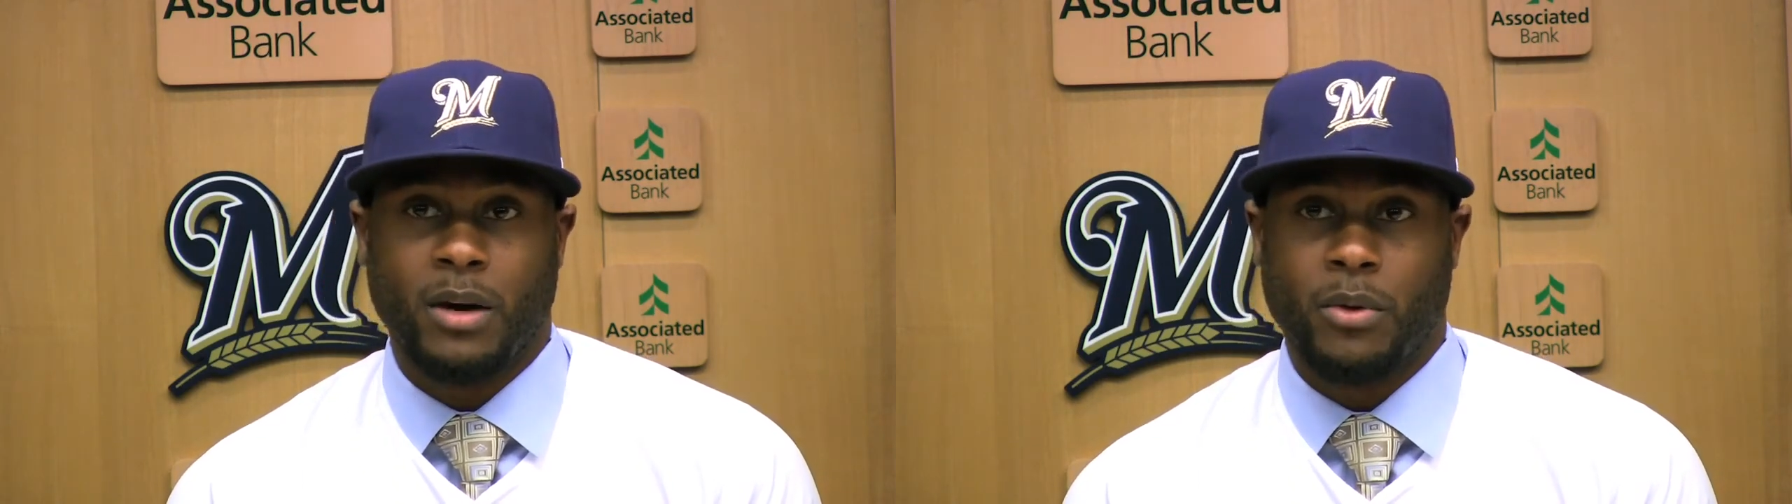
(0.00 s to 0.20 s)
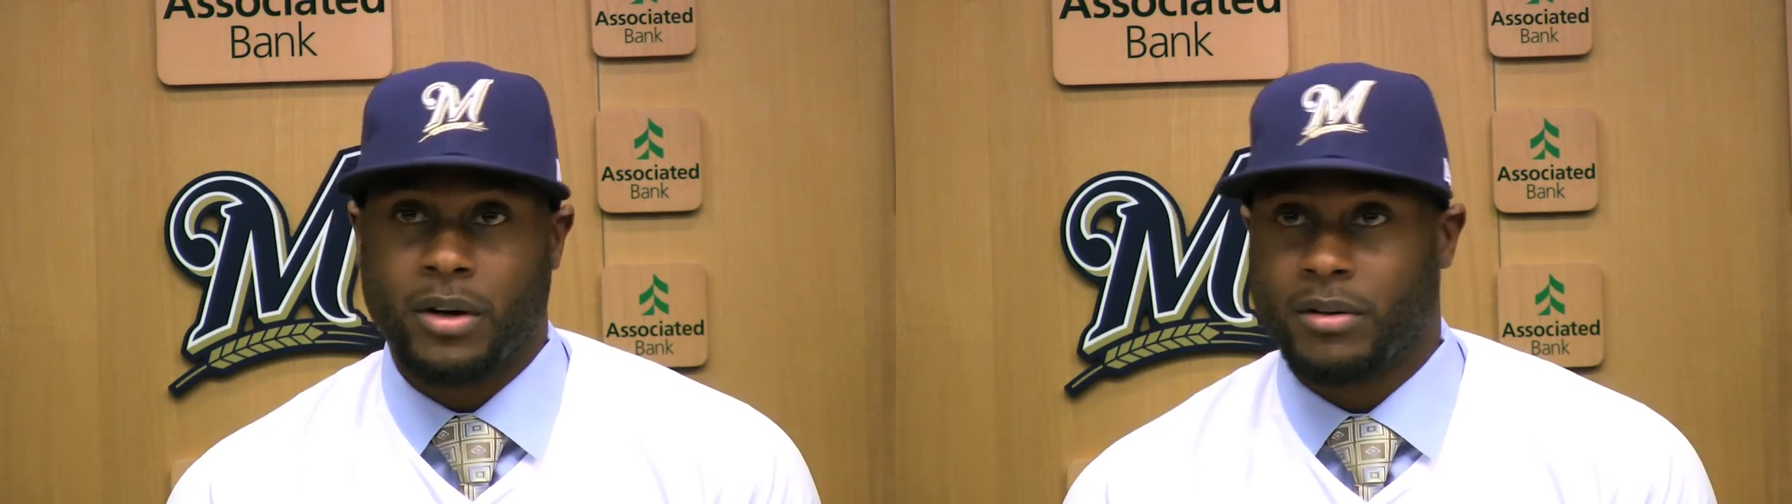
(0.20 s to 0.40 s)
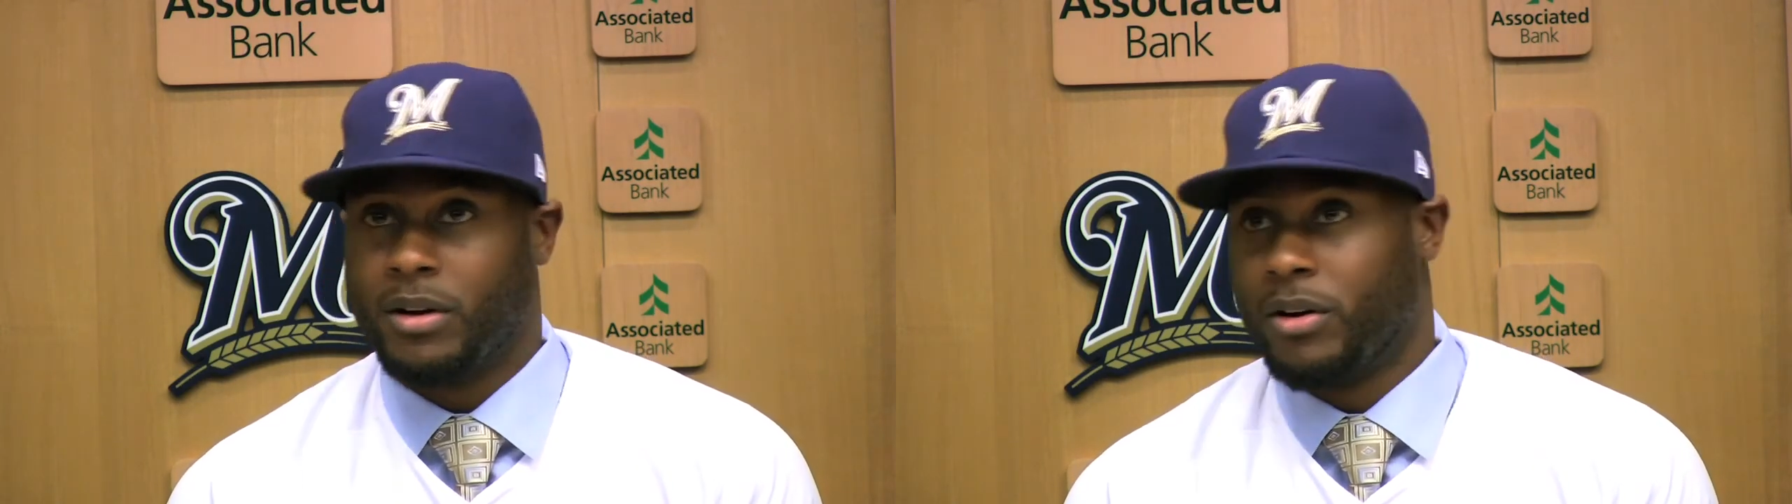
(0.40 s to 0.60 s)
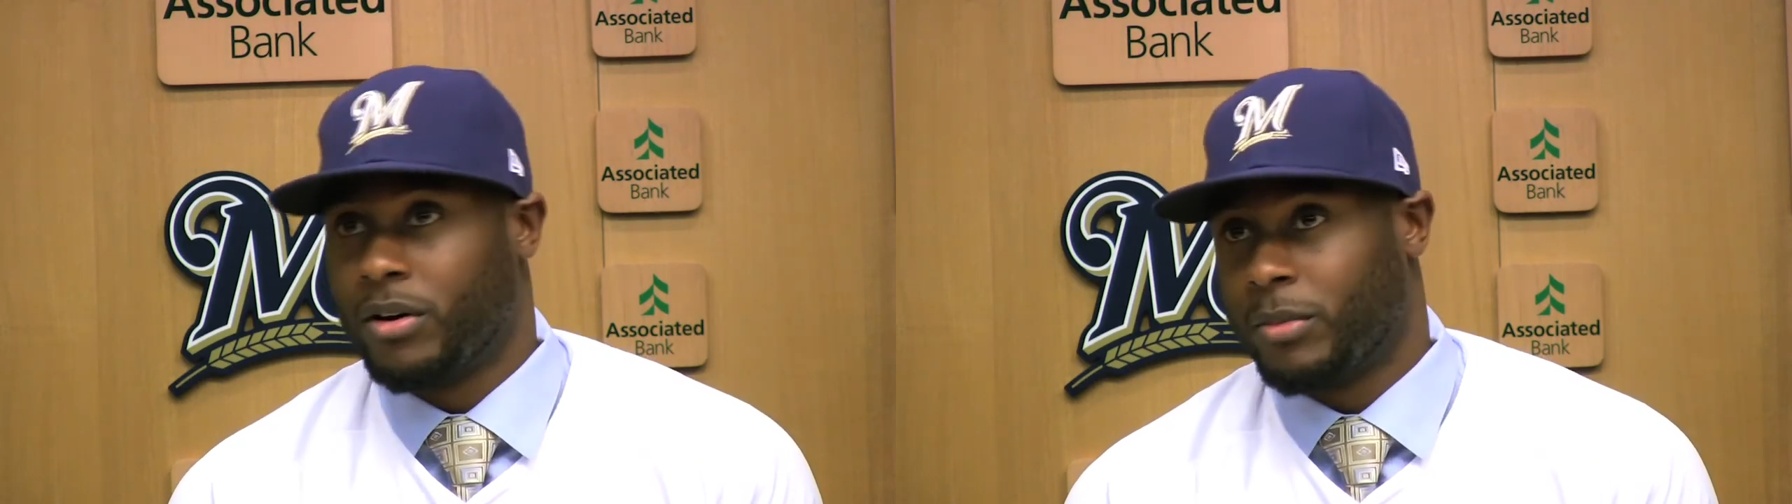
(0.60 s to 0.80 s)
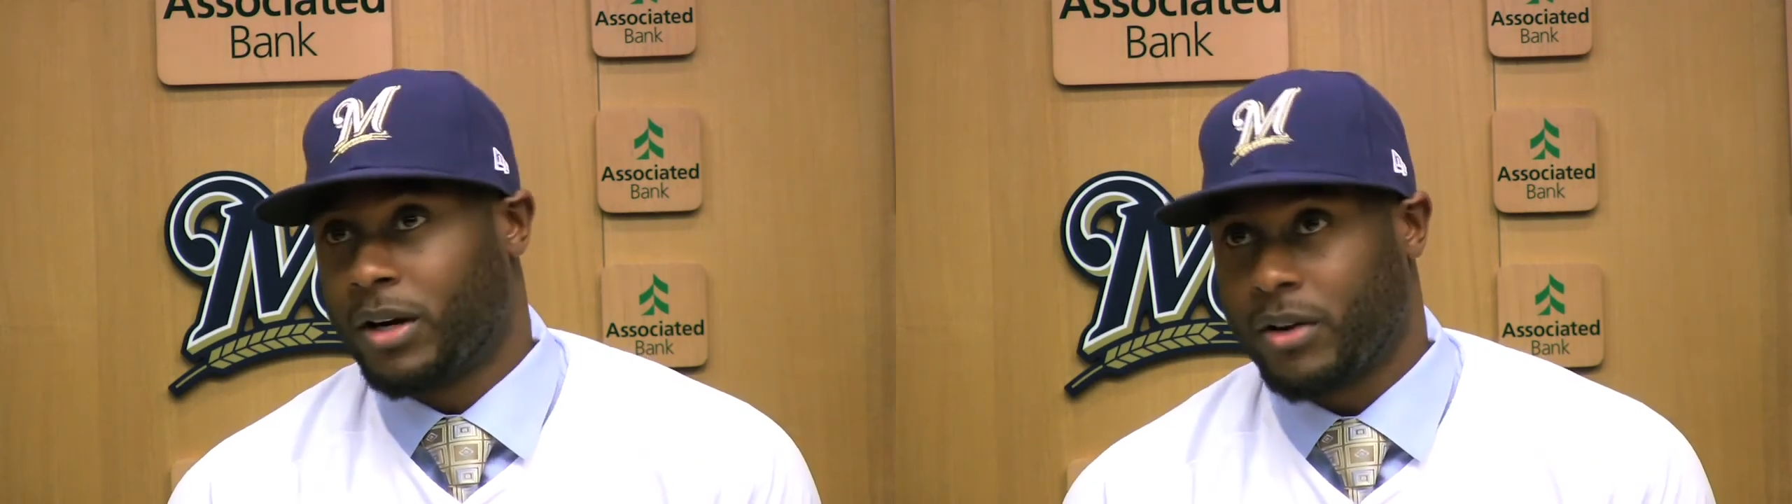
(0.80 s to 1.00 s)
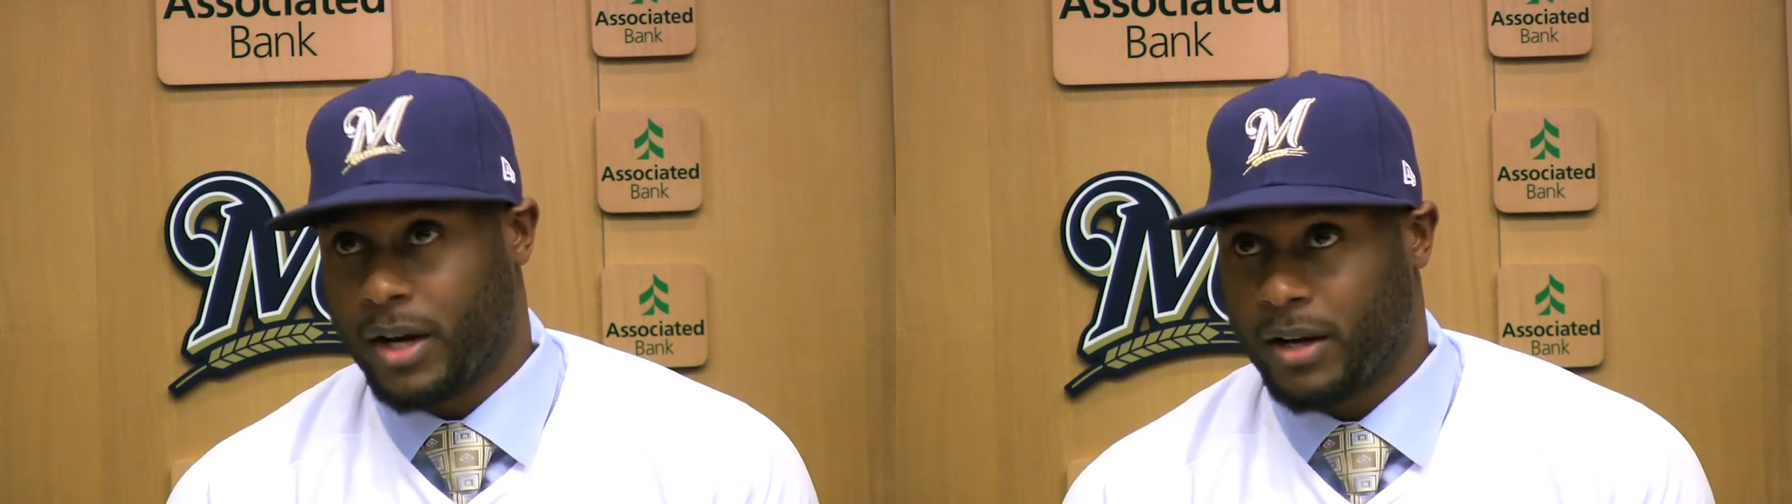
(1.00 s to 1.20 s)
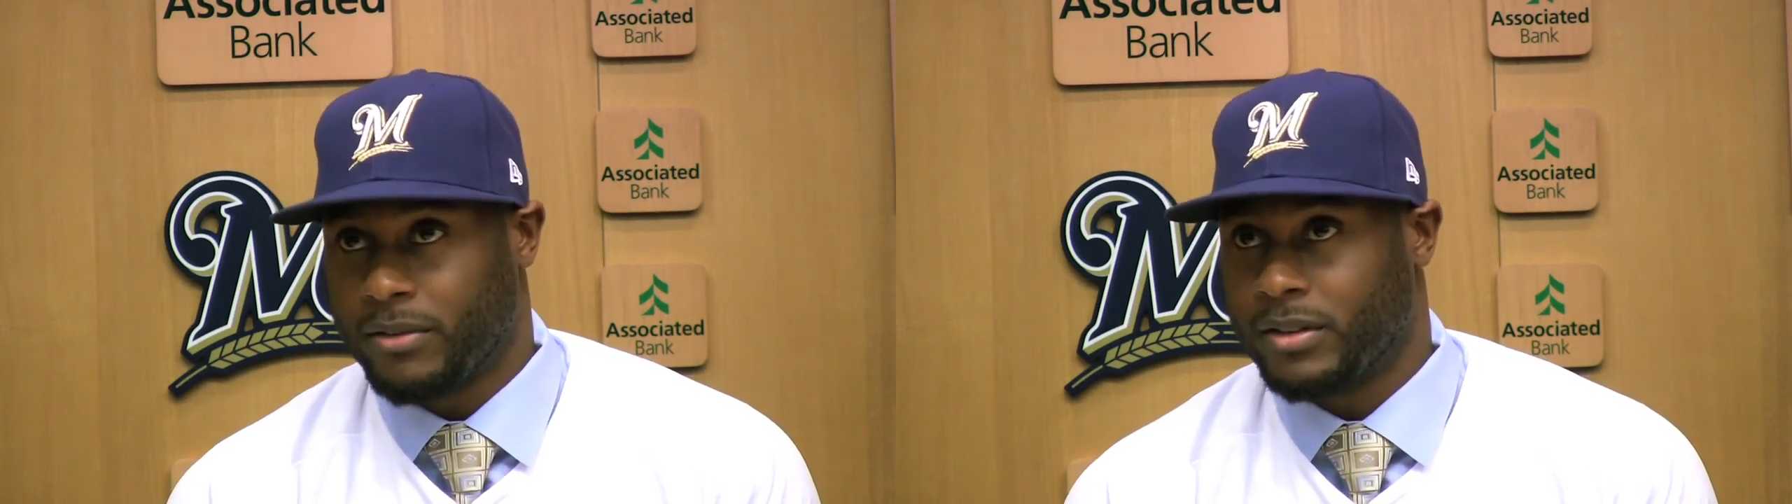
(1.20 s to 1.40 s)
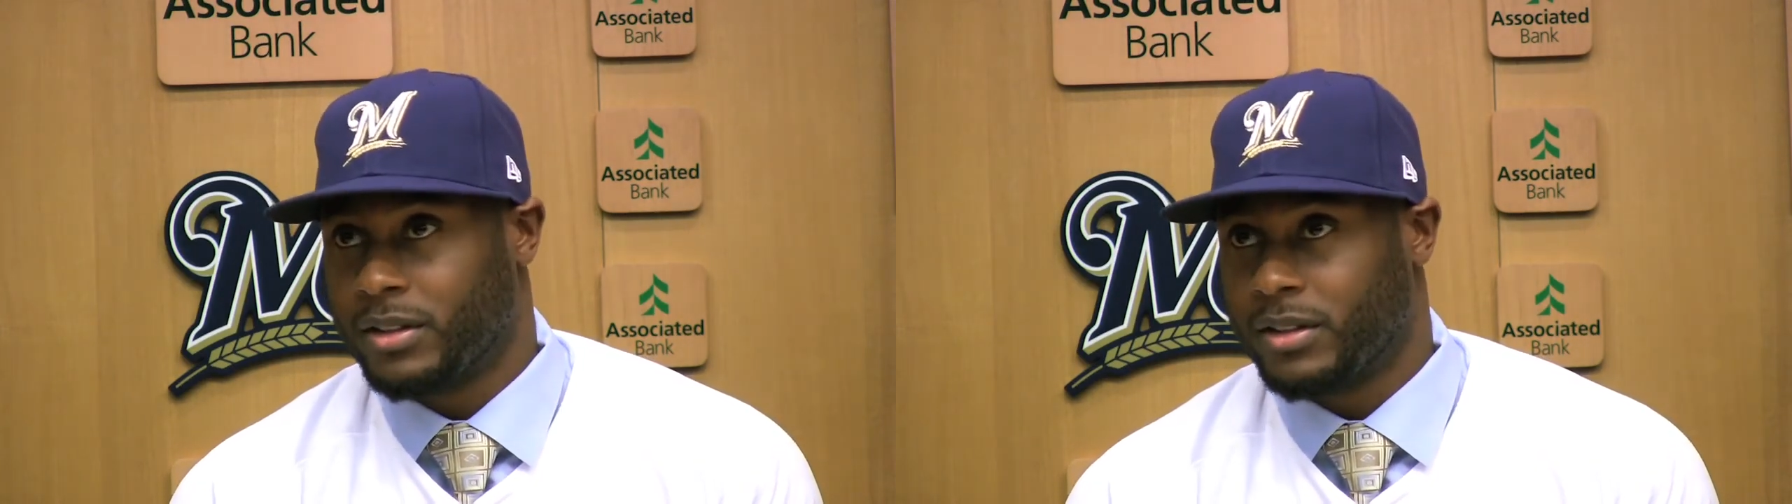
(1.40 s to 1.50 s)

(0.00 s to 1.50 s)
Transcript: work hard on my craft,